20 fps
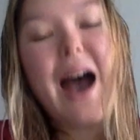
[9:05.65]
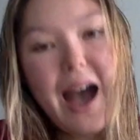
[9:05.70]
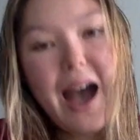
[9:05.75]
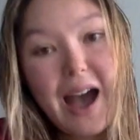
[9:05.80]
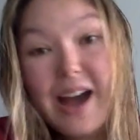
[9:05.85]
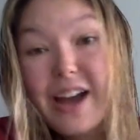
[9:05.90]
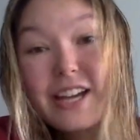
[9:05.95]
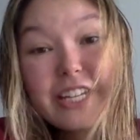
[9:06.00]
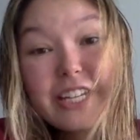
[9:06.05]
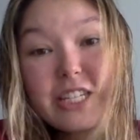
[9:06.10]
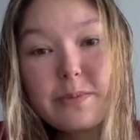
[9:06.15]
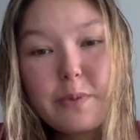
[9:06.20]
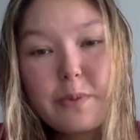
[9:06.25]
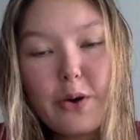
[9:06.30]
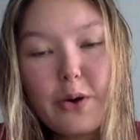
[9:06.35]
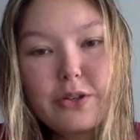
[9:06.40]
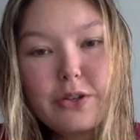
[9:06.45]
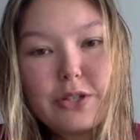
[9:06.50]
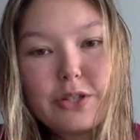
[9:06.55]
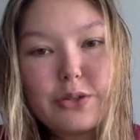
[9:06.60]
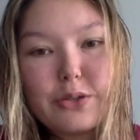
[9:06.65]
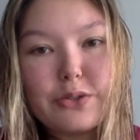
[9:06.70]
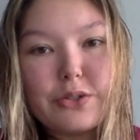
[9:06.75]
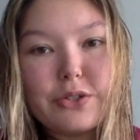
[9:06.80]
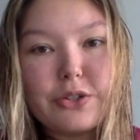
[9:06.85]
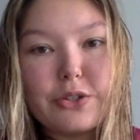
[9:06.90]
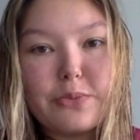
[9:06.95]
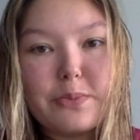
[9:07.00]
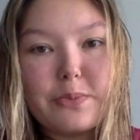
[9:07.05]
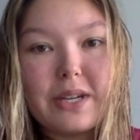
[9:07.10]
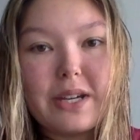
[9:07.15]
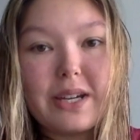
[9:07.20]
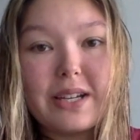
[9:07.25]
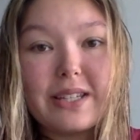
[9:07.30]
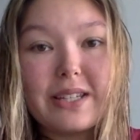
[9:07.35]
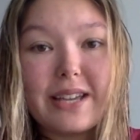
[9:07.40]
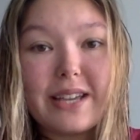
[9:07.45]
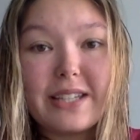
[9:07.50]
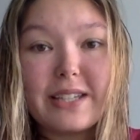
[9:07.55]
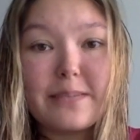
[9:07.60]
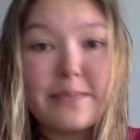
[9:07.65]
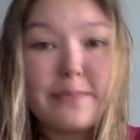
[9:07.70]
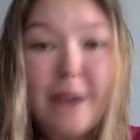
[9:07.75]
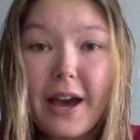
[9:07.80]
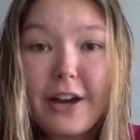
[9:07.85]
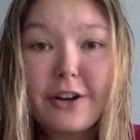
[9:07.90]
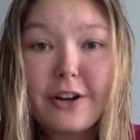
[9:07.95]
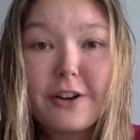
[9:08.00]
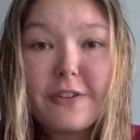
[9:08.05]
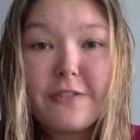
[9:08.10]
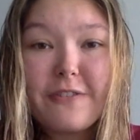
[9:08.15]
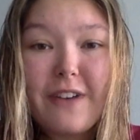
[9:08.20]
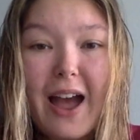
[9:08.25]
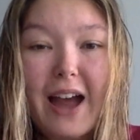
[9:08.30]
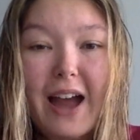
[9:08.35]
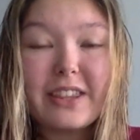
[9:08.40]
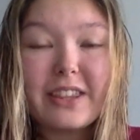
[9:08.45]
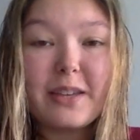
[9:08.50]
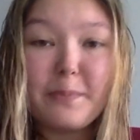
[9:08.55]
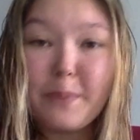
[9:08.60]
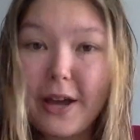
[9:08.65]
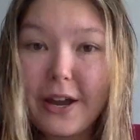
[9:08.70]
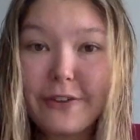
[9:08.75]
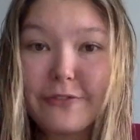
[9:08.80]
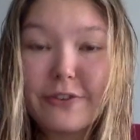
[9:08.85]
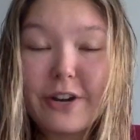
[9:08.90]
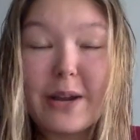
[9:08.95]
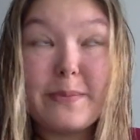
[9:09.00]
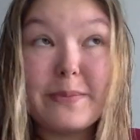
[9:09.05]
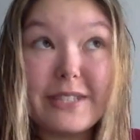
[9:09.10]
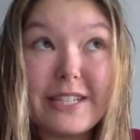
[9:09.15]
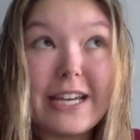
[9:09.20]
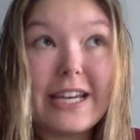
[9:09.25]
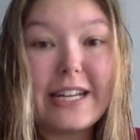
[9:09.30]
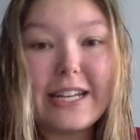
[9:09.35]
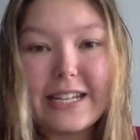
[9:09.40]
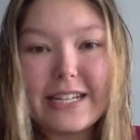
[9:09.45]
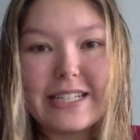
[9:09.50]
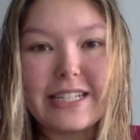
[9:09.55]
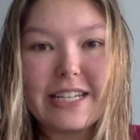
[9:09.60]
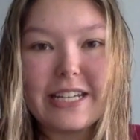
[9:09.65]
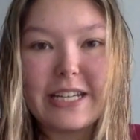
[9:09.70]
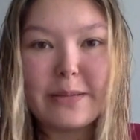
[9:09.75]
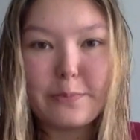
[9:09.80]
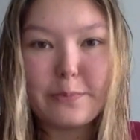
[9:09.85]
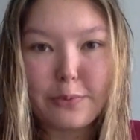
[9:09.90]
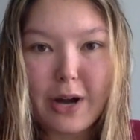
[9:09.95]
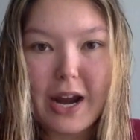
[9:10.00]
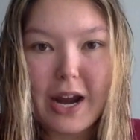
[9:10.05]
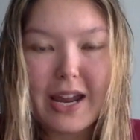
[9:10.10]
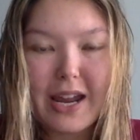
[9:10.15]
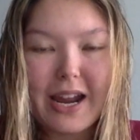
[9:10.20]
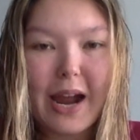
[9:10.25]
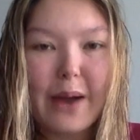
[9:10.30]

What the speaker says: I spoke too soon because, as a matter of fact, the bed frame did indeed break.